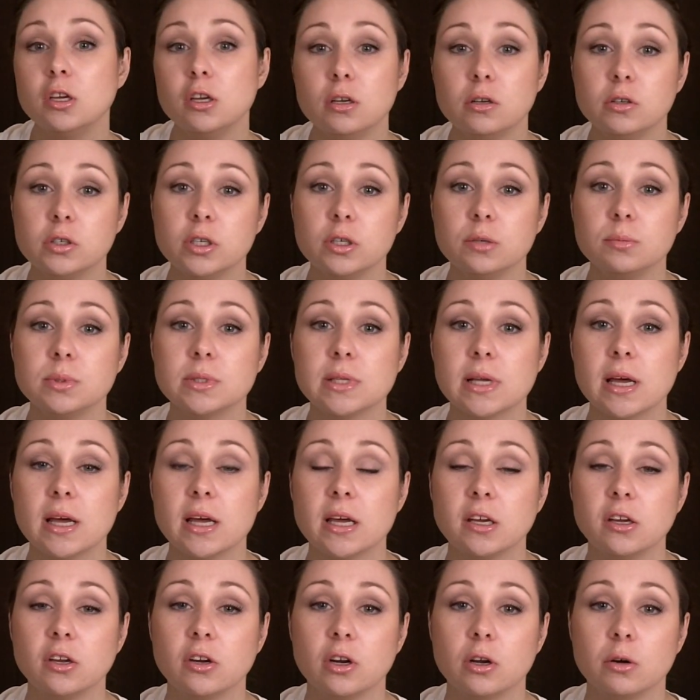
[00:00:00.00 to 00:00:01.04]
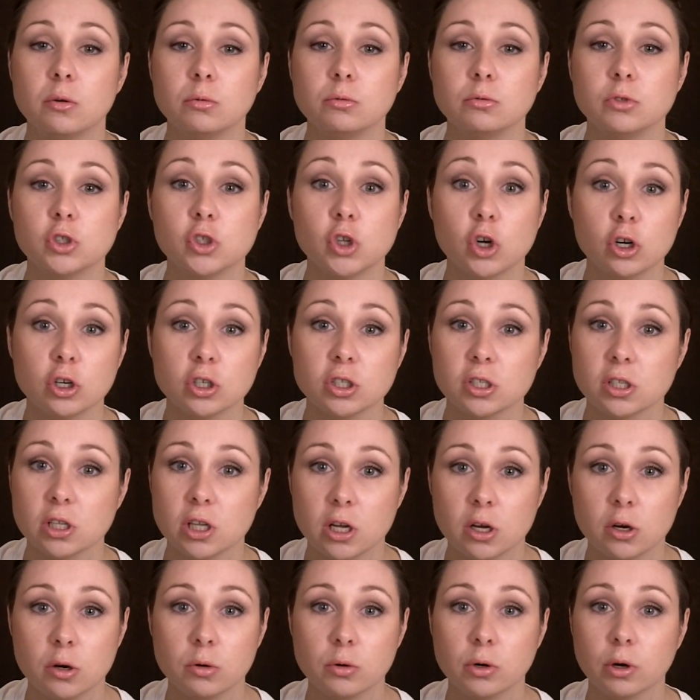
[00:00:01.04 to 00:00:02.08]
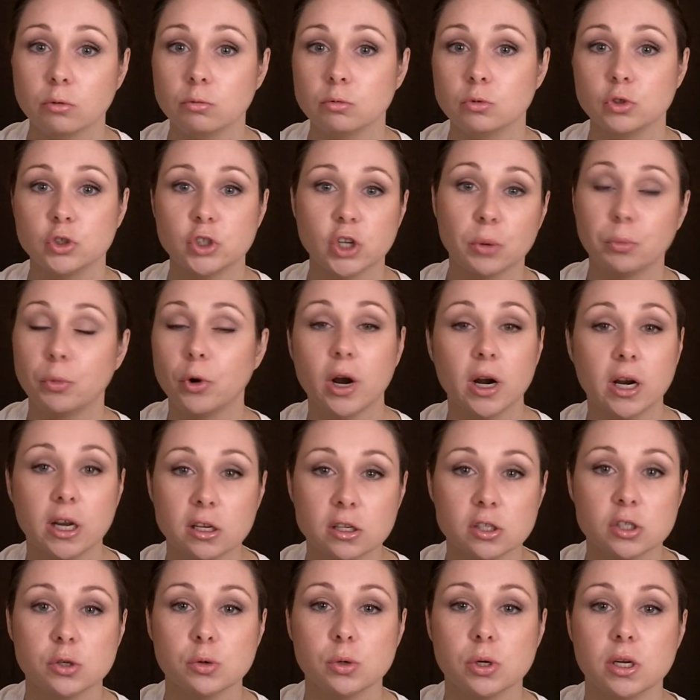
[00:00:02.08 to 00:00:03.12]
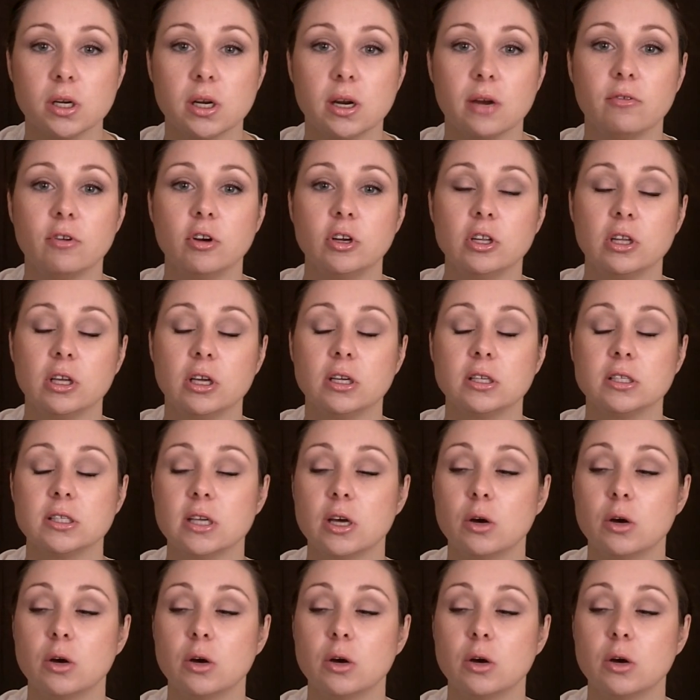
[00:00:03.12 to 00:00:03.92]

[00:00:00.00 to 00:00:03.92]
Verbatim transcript: YouTube saying, you know, start slow, don't jump right into it and everything.